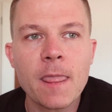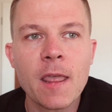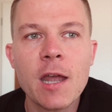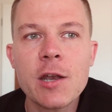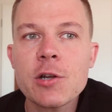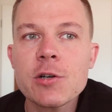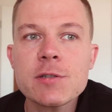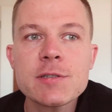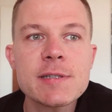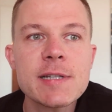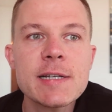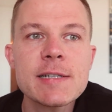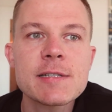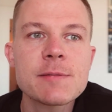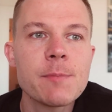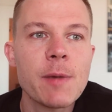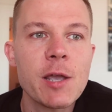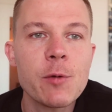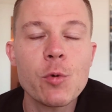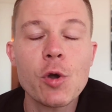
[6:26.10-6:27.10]
And those
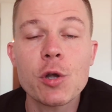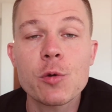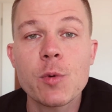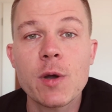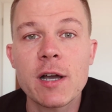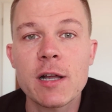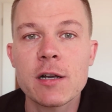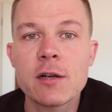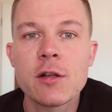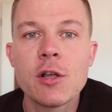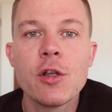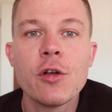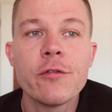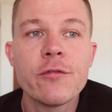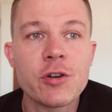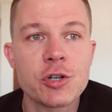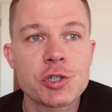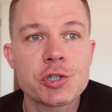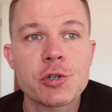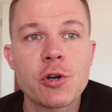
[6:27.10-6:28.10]
things may work well
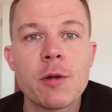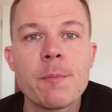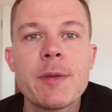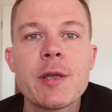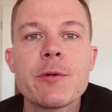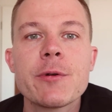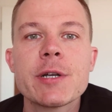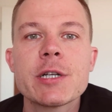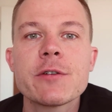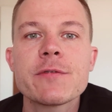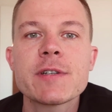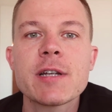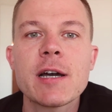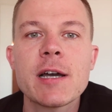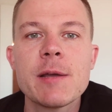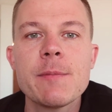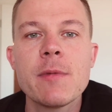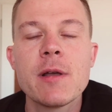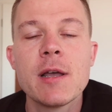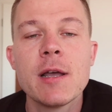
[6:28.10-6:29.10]
for a short period of
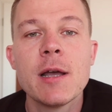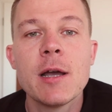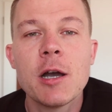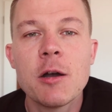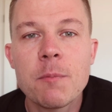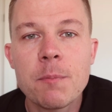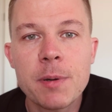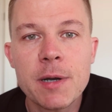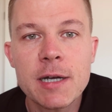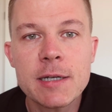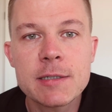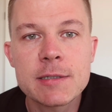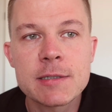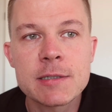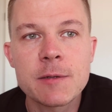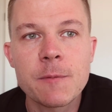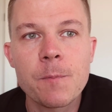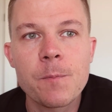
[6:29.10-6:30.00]
time, but